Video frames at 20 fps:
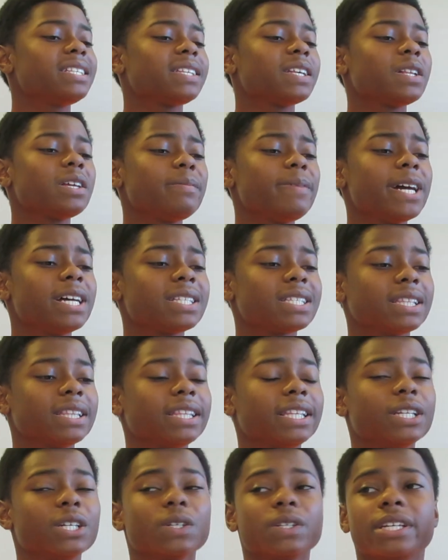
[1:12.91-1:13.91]
silly bands
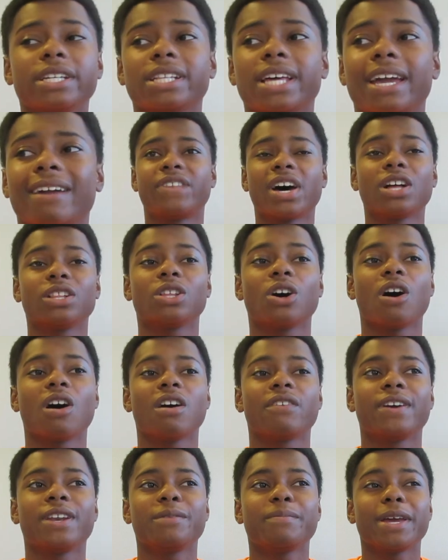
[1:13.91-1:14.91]
literally like fell
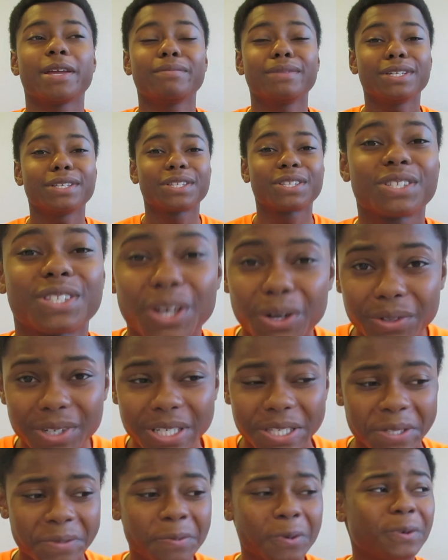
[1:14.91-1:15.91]
off, and it made me so
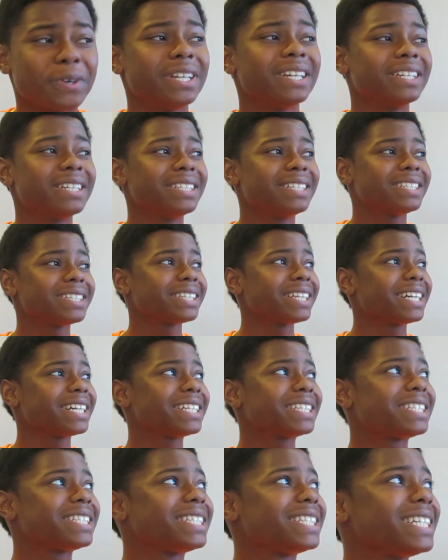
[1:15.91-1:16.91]
disappointed to
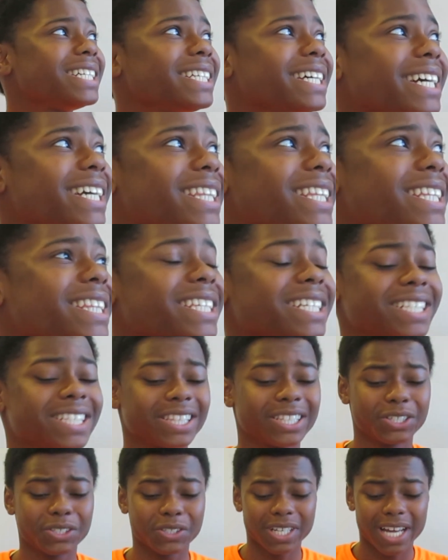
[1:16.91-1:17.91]
like see like that these
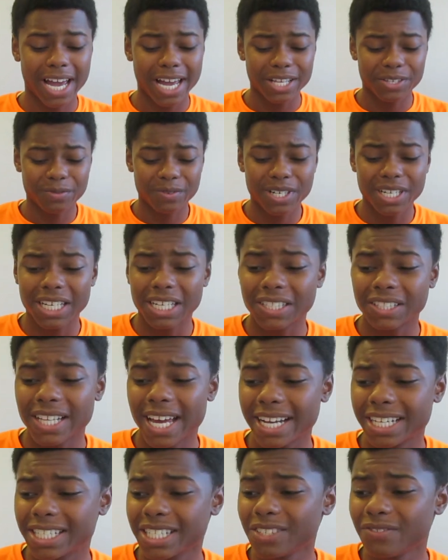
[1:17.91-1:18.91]
little guys were
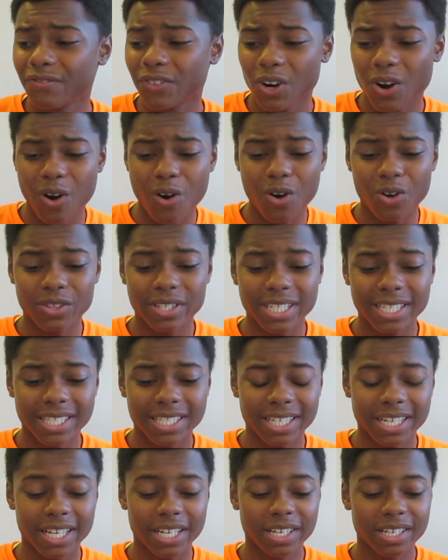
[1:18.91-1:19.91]
neglected for all
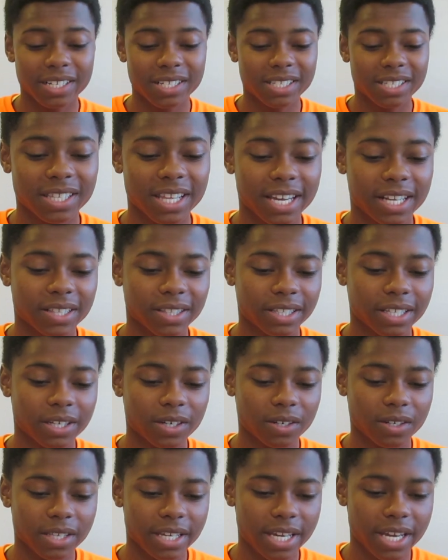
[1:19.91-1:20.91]
these years. Like
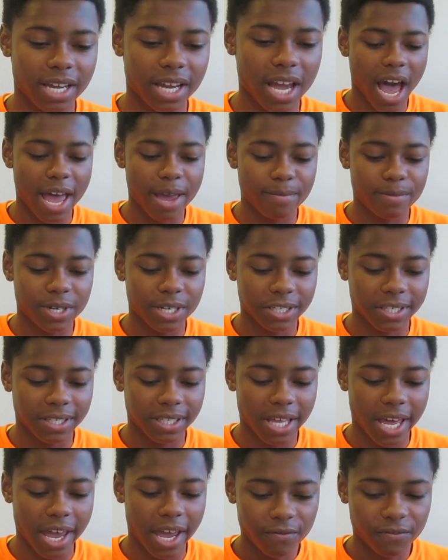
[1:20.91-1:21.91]
literally, I'm
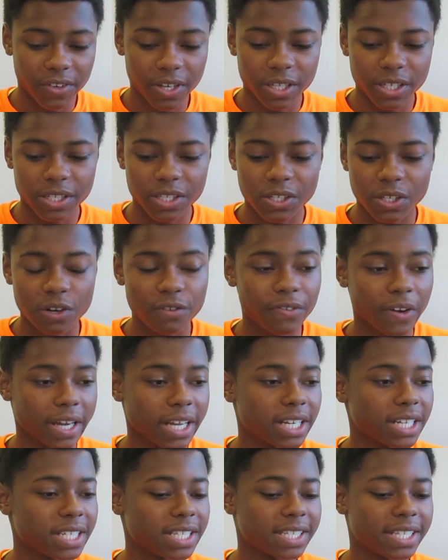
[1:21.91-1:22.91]
just like feeling so
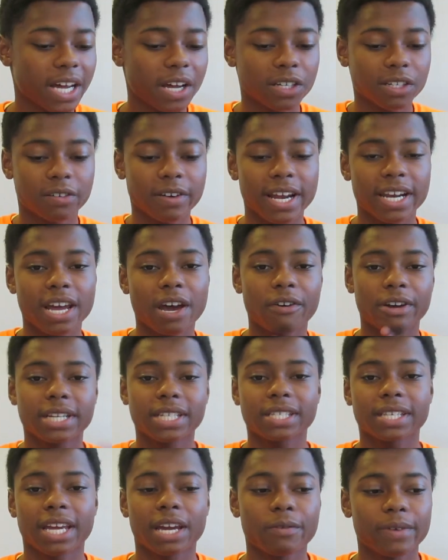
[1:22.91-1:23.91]
fucking nostalgic right now. I
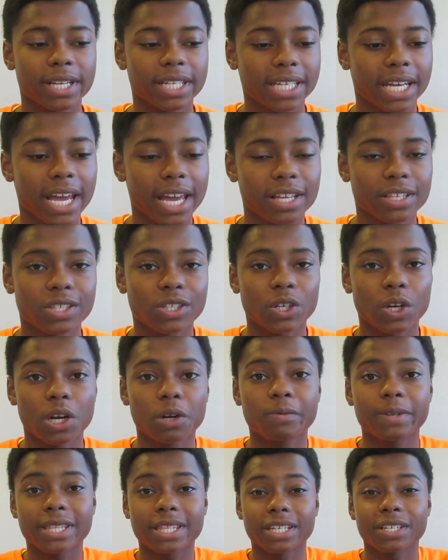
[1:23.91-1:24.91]
just can't wait to get
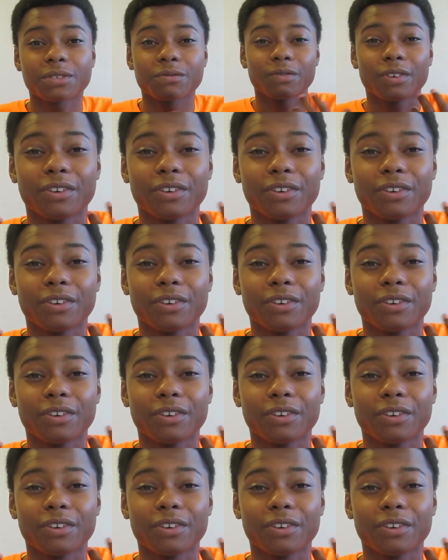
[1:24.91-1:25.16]
started with this